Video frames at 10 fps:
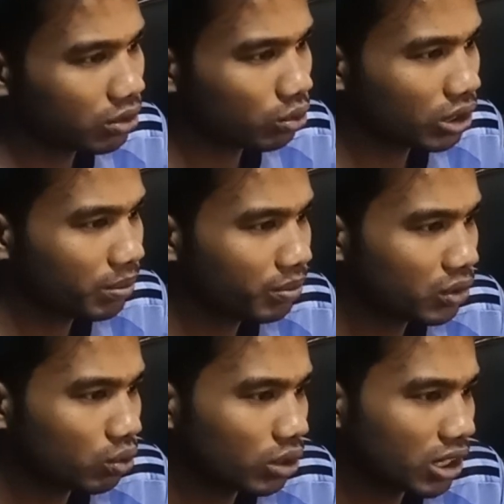to them.
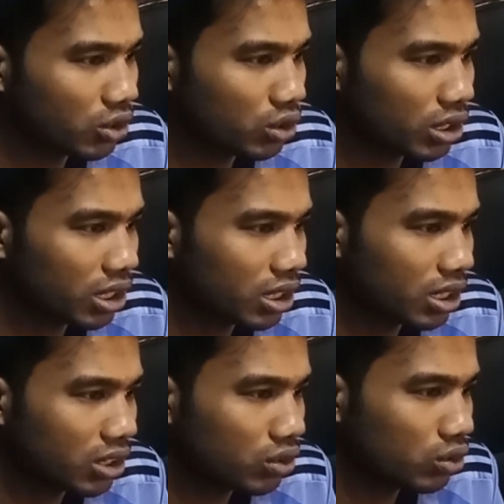Today,
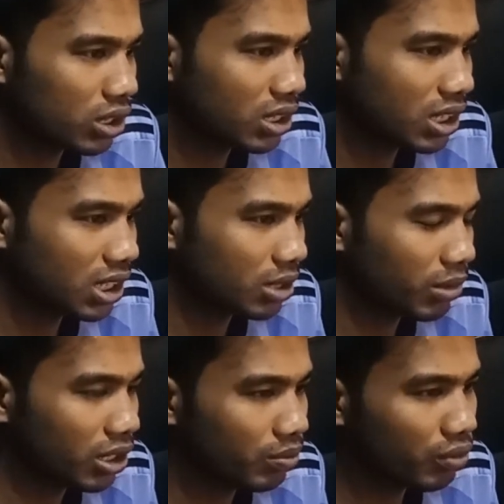insurance is a
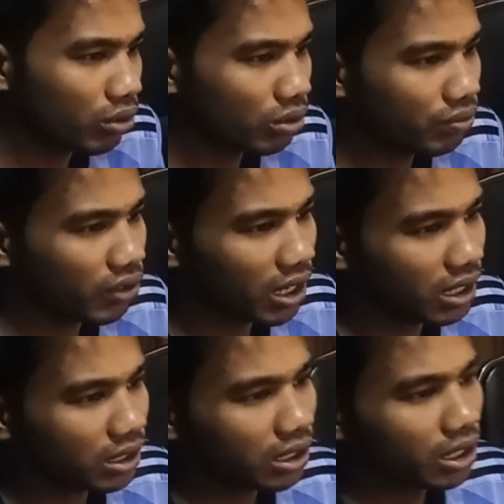very broad
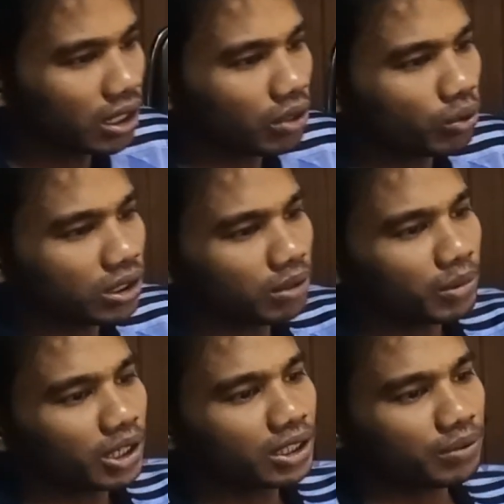field with
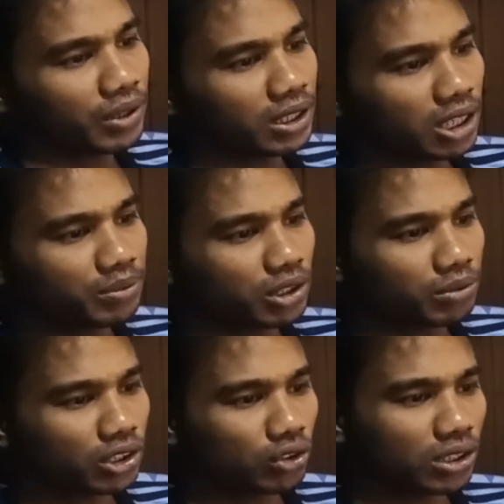many different types of
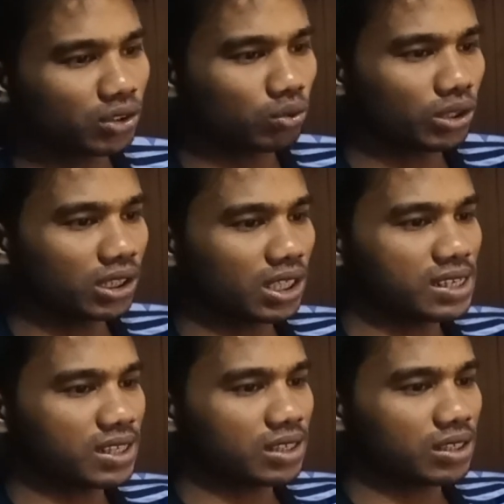insurance, with
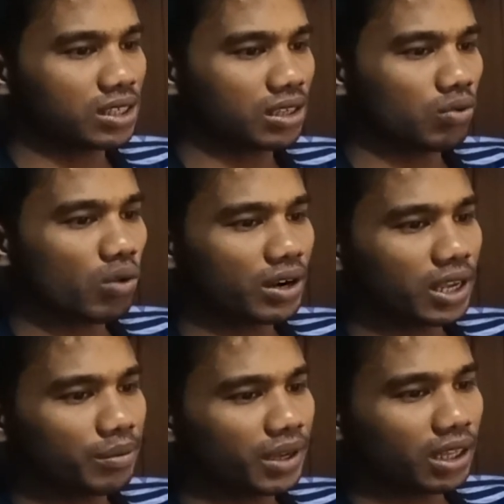each one
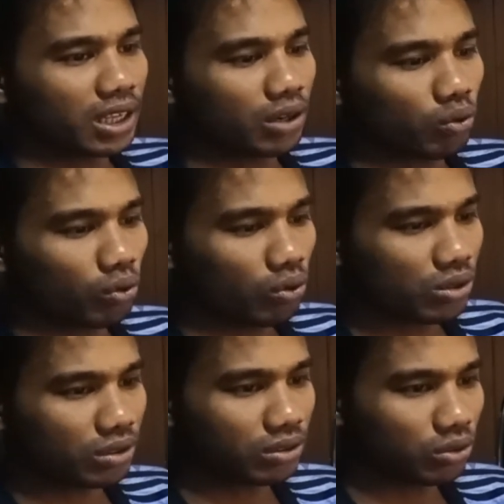having their
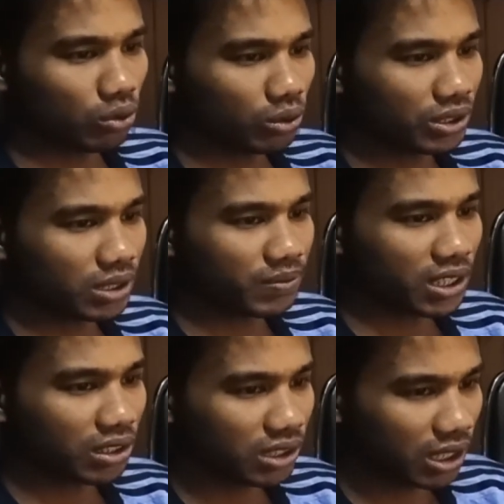own rules,
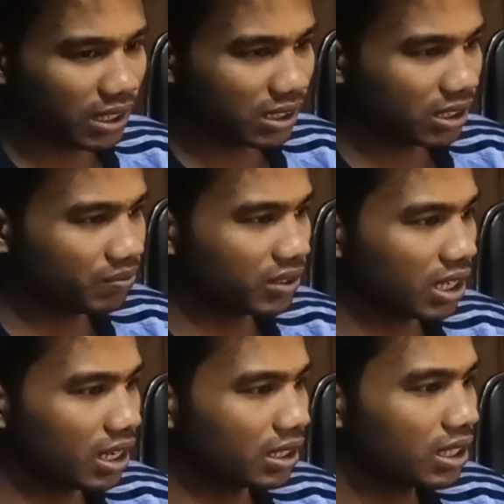financial asset,
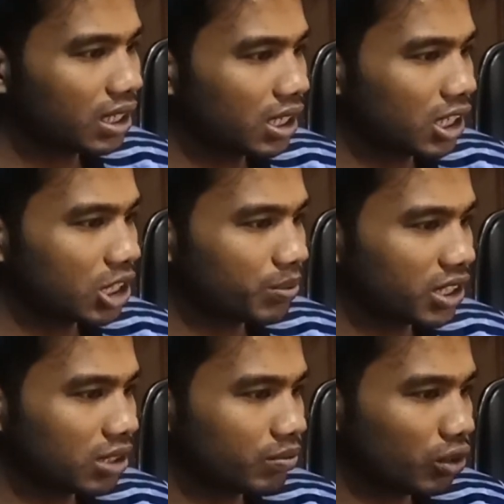and
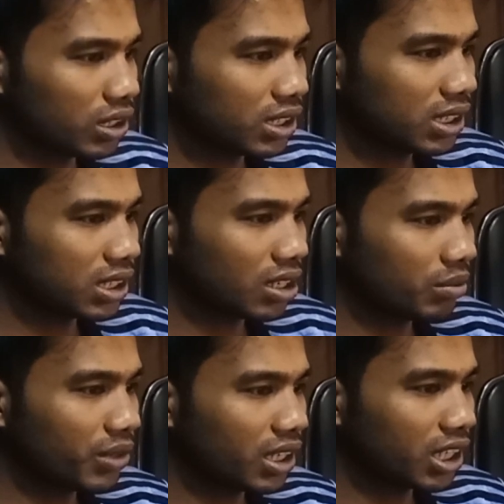specific policies.
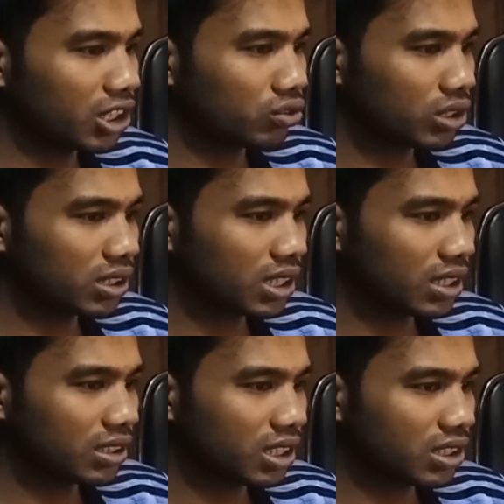Being an insurance
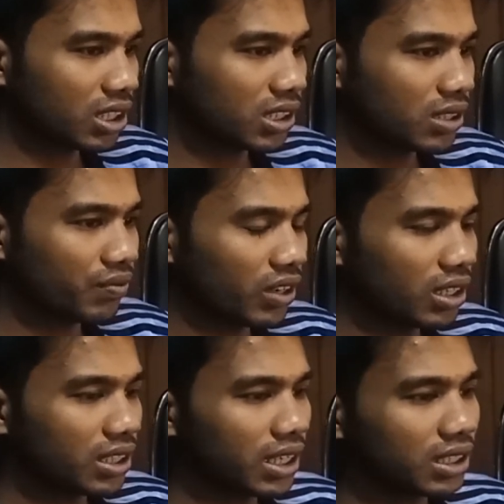adjuster is a
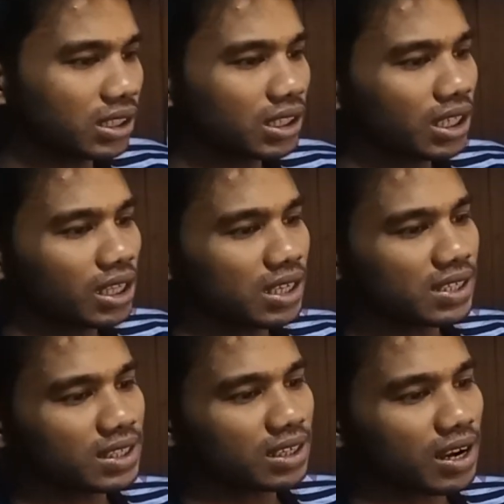field that
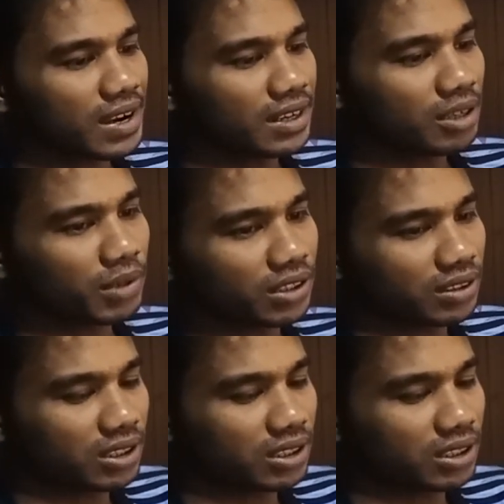is in high demand.